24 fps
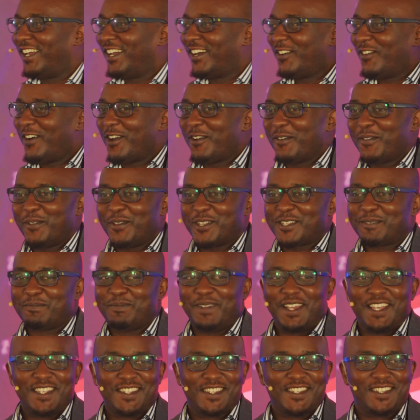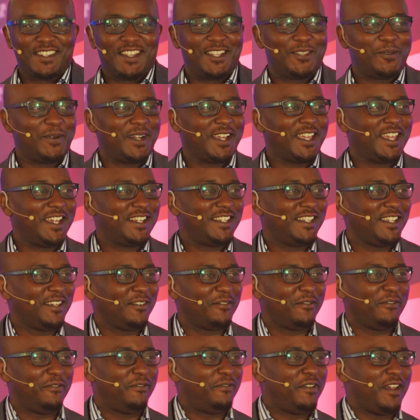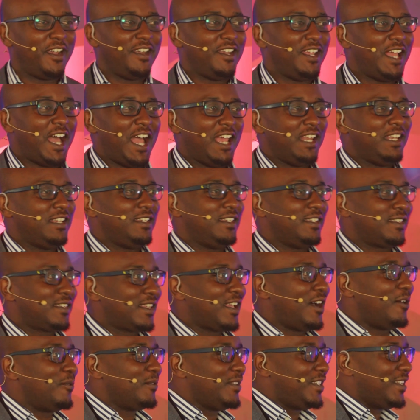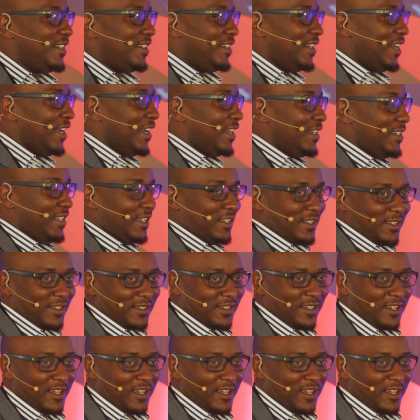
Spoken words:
one of those places that were getting very highly discounted deals.